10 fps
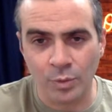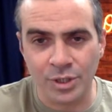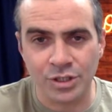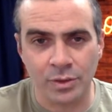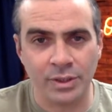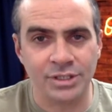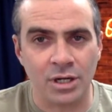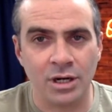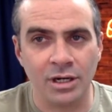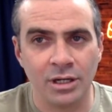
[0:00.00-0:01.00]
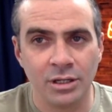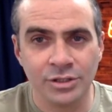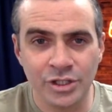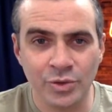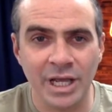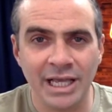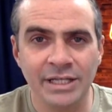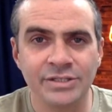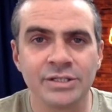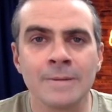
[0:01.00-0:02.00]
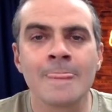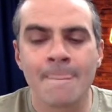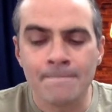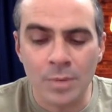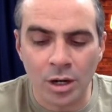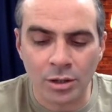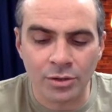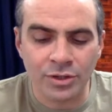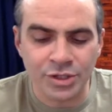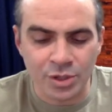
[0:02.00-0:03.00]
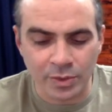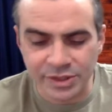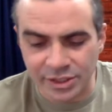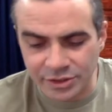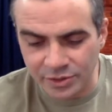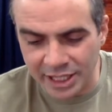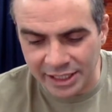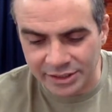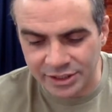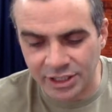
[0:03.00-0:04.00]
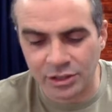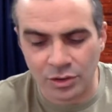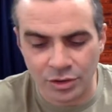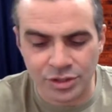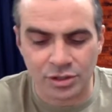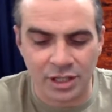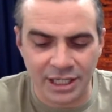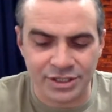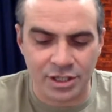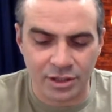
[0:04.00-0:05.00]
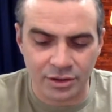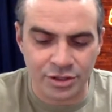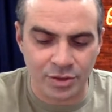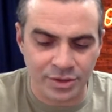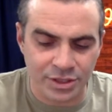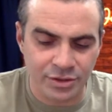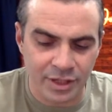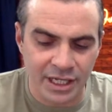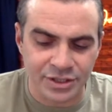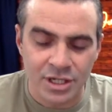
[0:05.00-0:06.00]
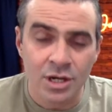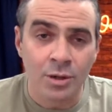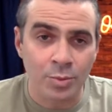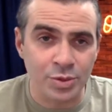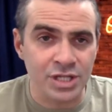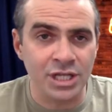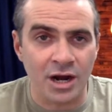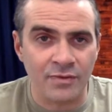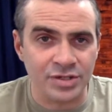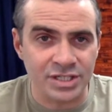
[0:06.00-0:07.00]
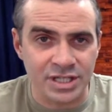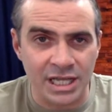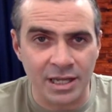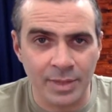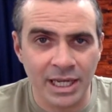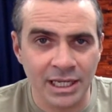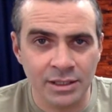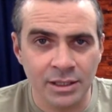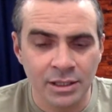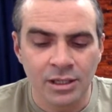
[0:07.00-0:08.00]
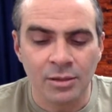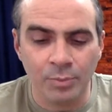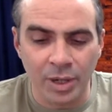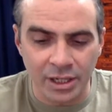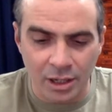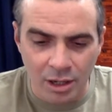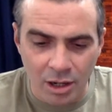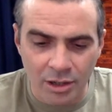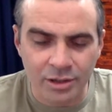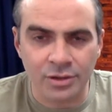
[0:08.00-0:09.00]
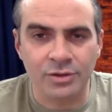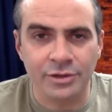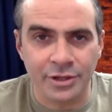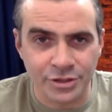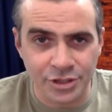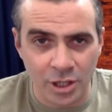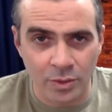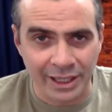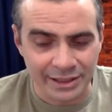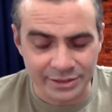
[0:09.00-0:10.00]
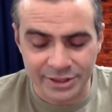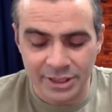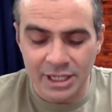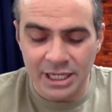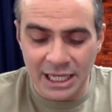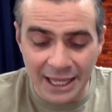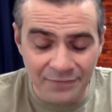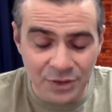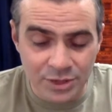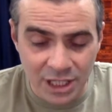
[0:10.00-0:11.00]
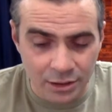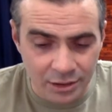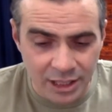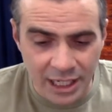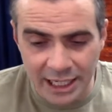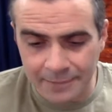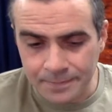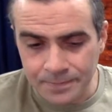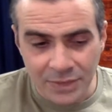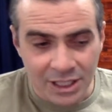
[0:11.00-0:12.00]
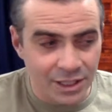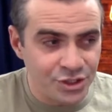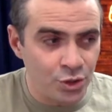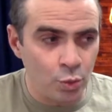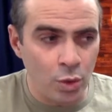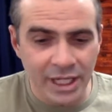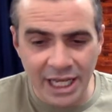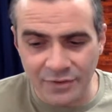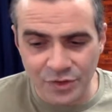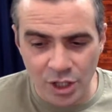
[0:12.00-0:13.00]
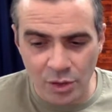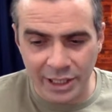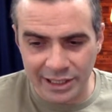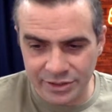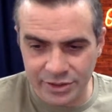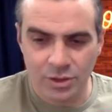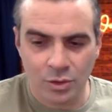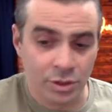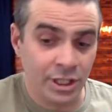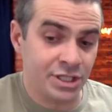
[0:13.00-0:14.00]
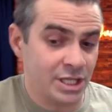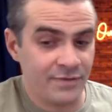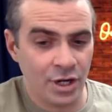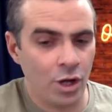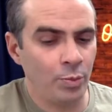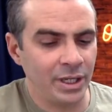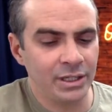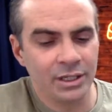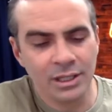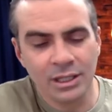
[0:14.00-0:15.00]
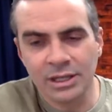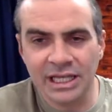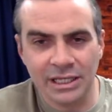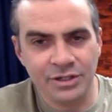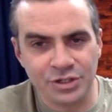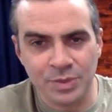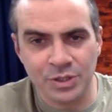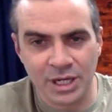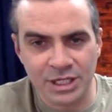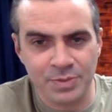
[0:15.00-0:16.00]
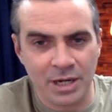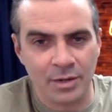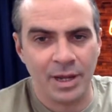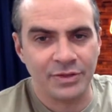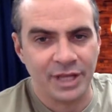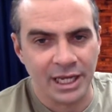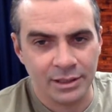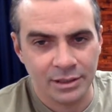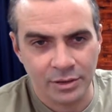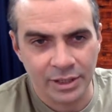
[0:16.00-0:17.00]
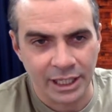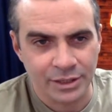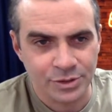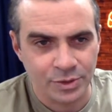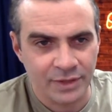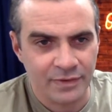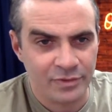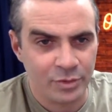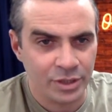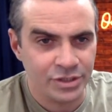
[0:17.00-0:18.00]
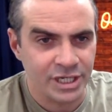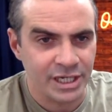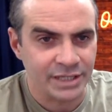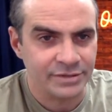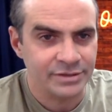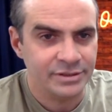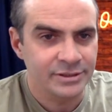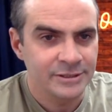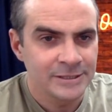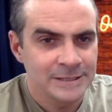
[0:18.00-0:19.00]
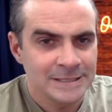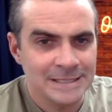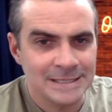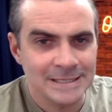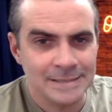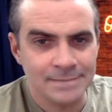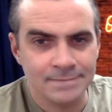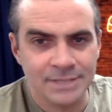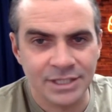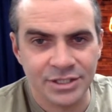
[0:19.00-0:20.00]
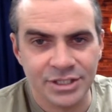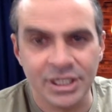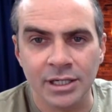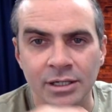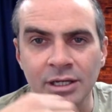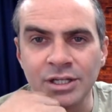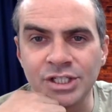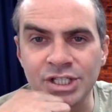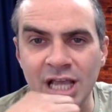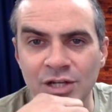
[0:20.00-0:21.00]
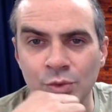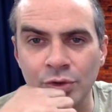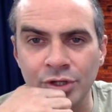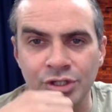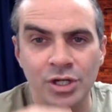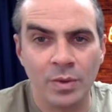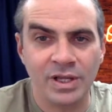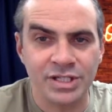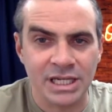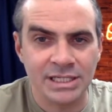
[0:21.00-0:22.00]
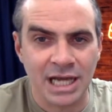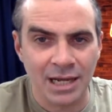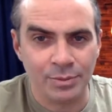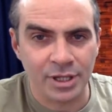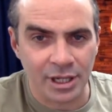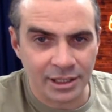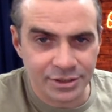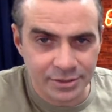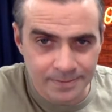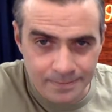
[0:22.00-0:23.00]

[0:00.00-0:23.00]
will be showings on 2 days, honor the showings on 2 days. Encourage your clients to honor the showings on 2 days. Present the offers as they come in, but honor the showings. If you tell your client, let's do 1 day of showings, or let's leave it open, then just be transparent about that. Okay, so give everyone a chance. Let's see here. Schedule the showings in time blocks.